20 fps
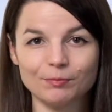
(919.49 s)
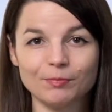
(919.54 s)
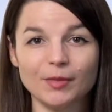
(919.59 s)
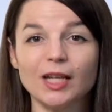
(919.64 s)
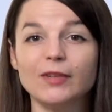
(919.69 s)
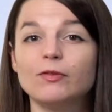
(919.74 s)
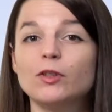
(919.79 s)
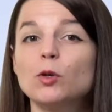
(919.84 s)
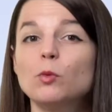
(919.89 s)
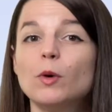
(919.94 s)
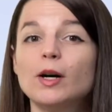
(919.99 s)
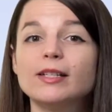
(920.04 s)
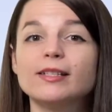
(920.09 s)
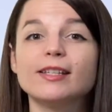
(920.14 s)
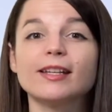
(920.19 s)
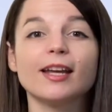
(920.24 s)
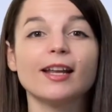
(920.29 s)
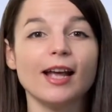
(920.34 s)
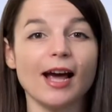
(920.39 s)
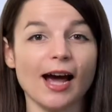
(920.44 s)
If you want
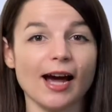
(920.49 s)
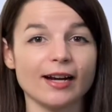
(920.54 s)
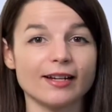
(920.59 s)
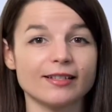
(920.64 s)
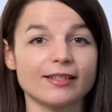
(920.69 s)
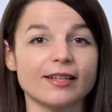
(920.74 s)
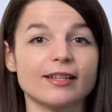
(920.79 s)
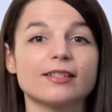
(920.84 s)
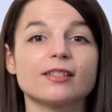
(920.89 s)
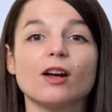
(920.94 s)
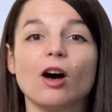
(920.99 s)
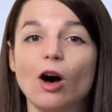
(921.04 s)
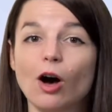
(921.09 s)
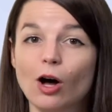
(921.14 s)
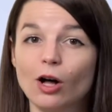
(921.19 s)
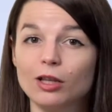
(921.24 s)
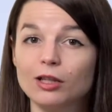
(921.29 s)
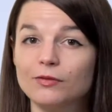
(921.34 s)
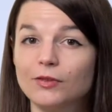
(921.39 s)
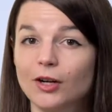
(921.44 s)
to get access to
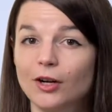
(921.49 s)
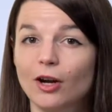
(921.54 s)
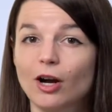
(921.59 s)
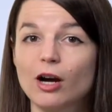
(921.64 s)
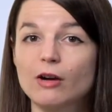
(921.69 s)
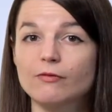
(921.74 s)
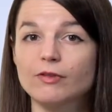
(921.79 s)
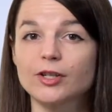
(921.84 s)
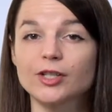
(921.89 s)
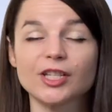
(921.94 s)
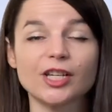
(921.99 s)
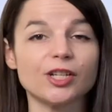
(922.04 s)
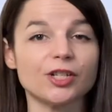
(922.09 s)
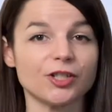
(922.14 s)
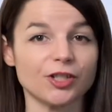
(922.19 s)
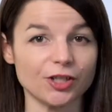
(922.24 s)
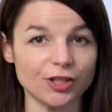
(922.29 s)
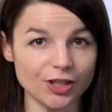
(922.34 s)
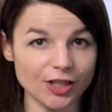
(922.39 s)
all of our conversation